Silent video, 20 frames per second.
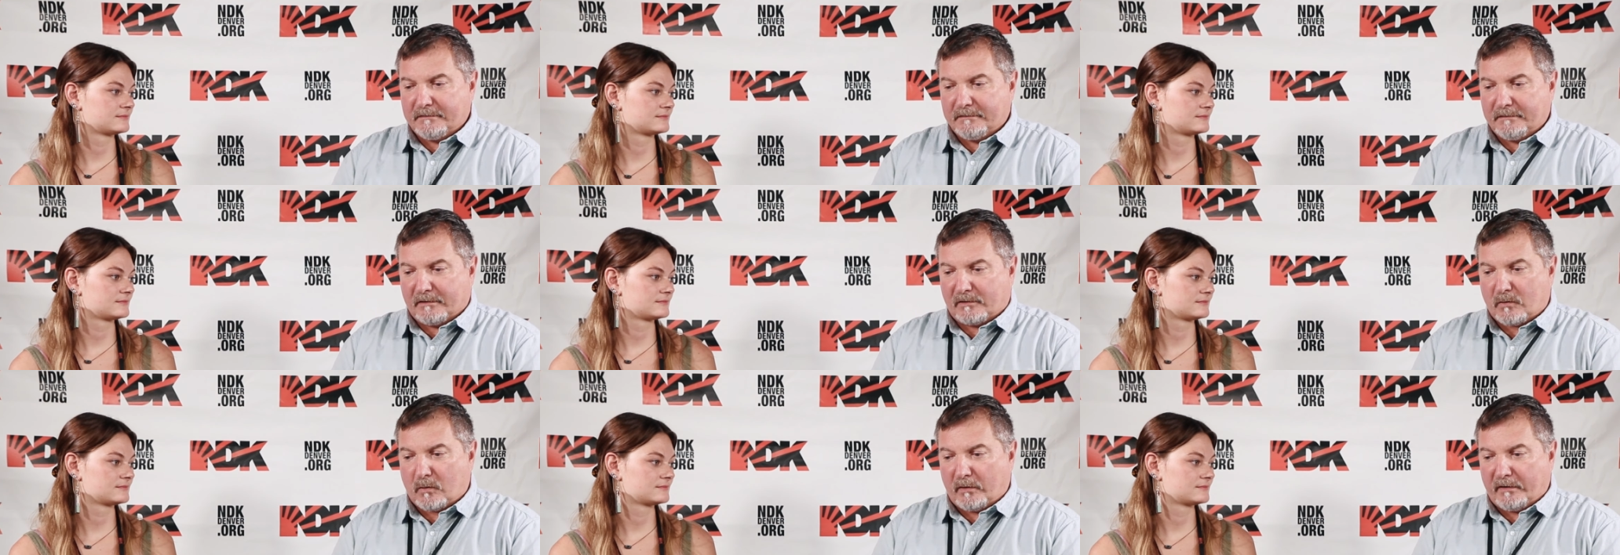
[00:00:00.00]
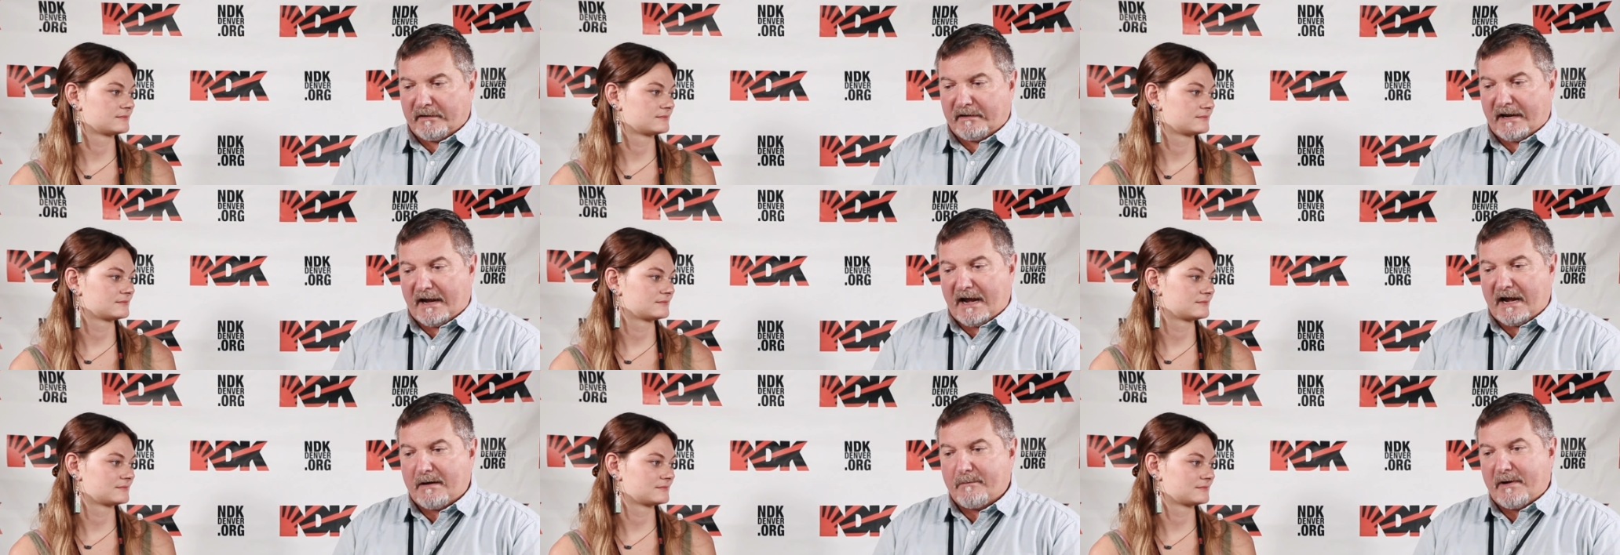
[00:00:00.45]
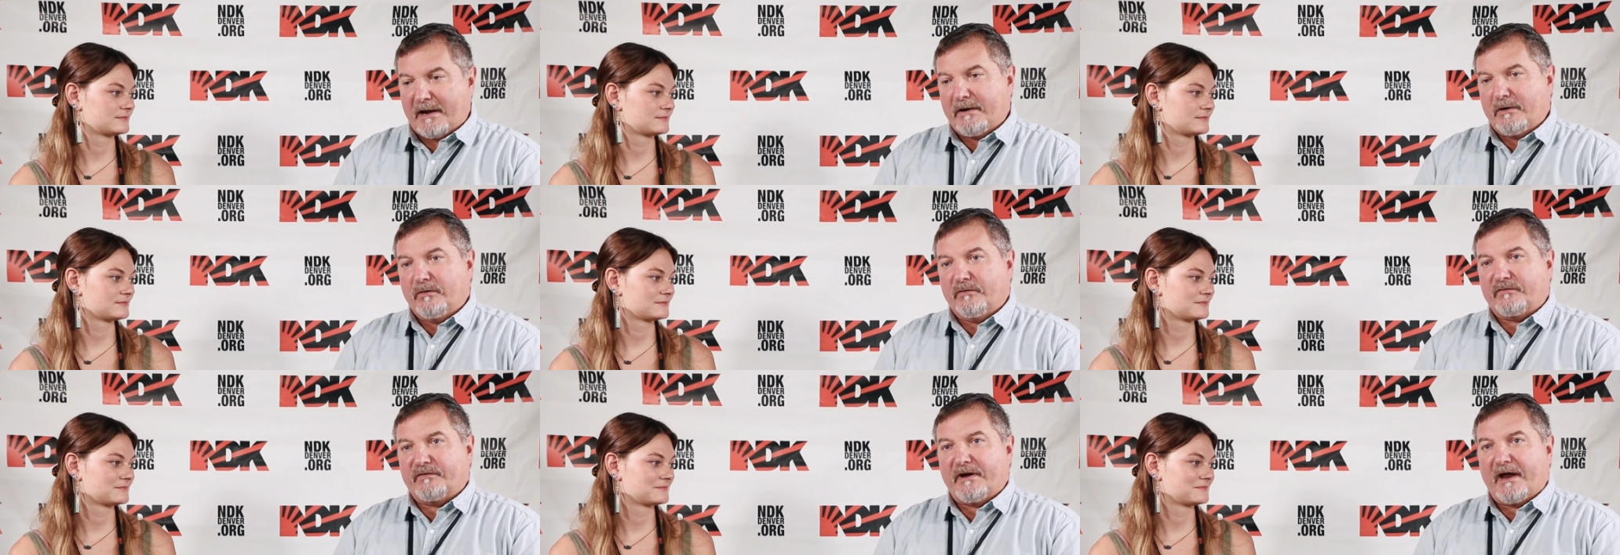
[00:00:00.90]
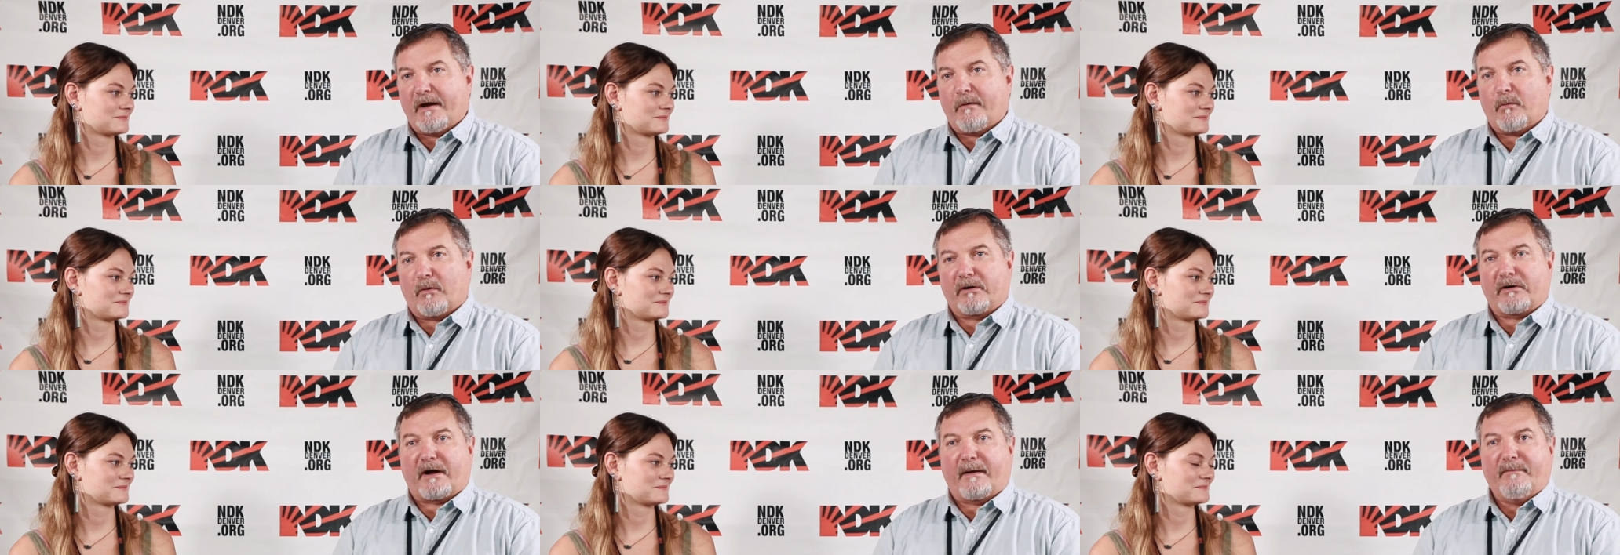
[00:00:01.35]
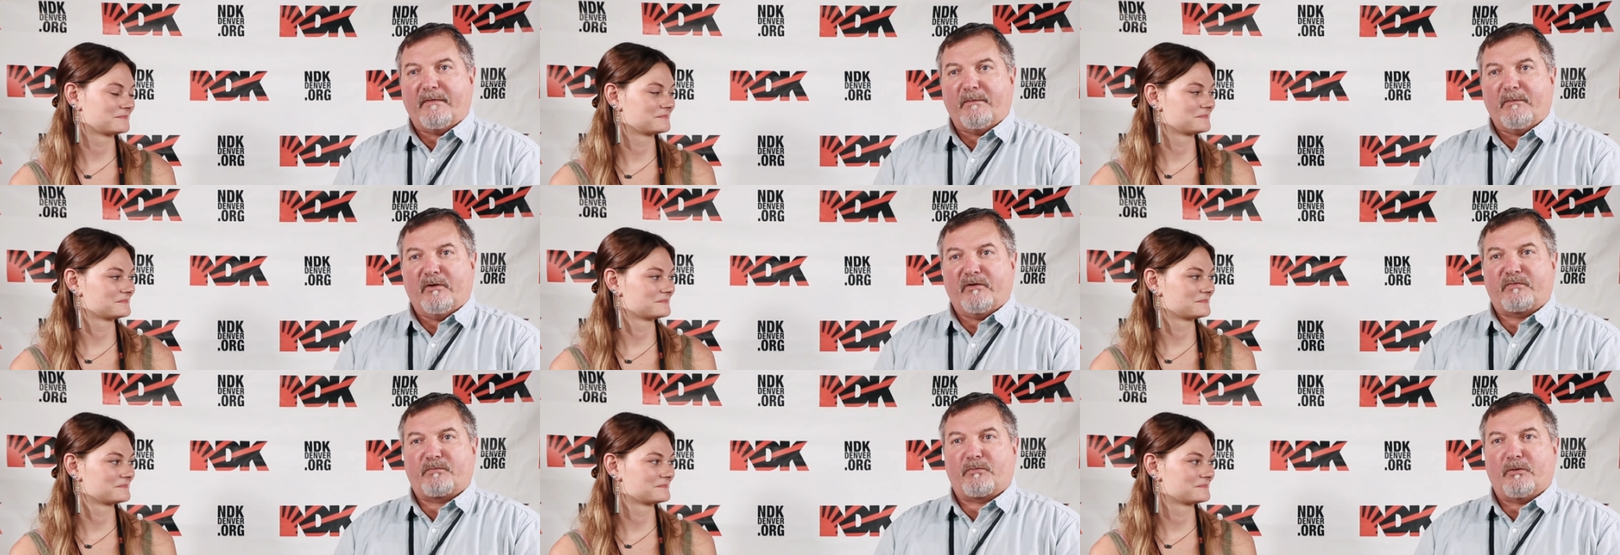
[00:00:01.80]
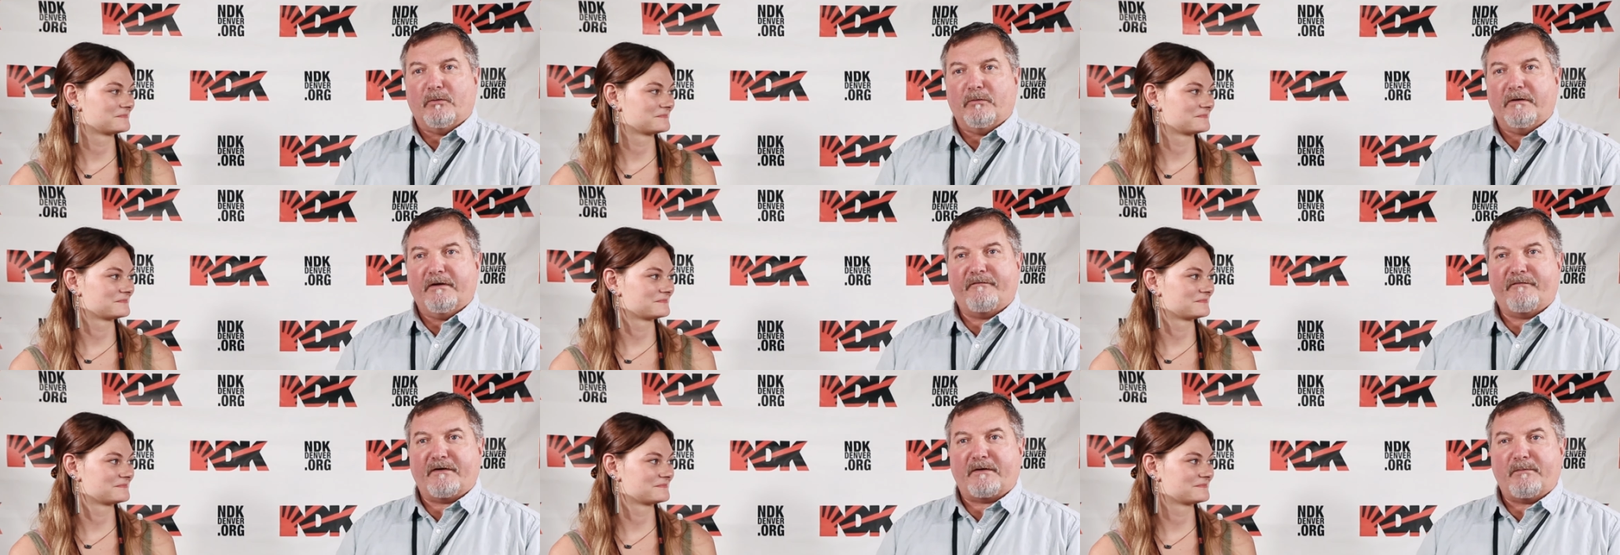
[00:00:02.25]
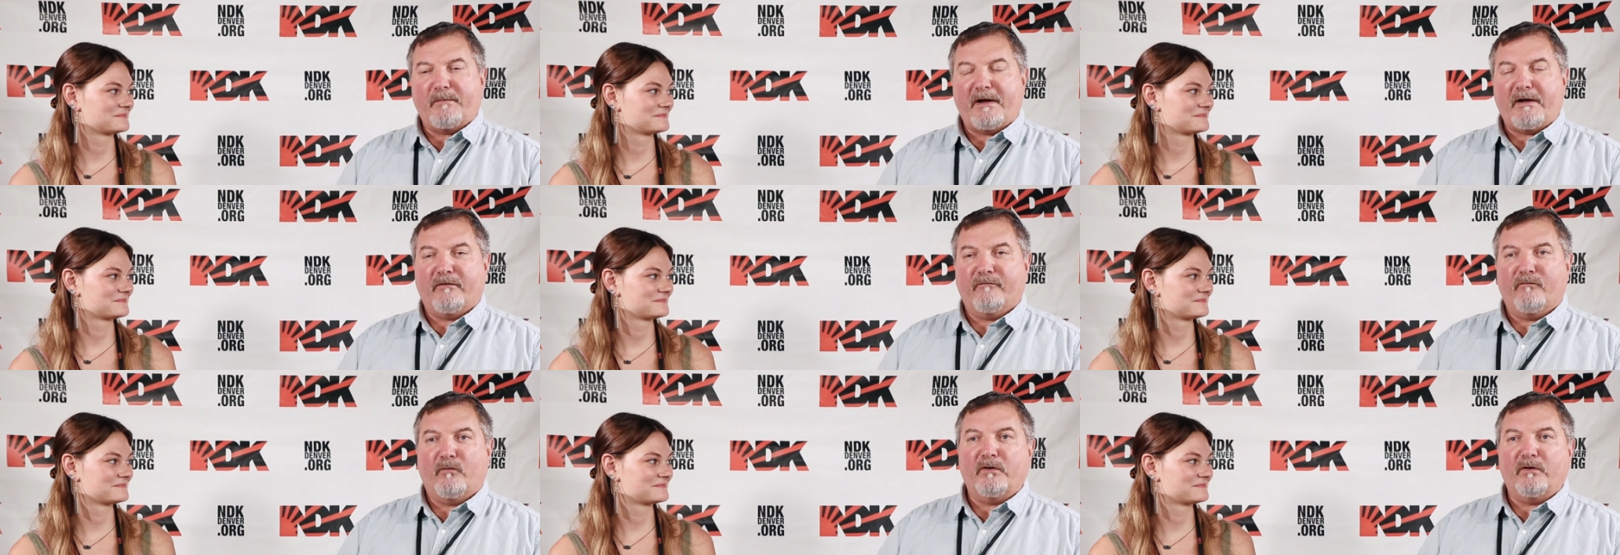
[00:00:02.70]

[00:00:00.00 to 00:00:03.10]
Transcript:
Speaker 1: according to Anime News Network, I'm the most prolific male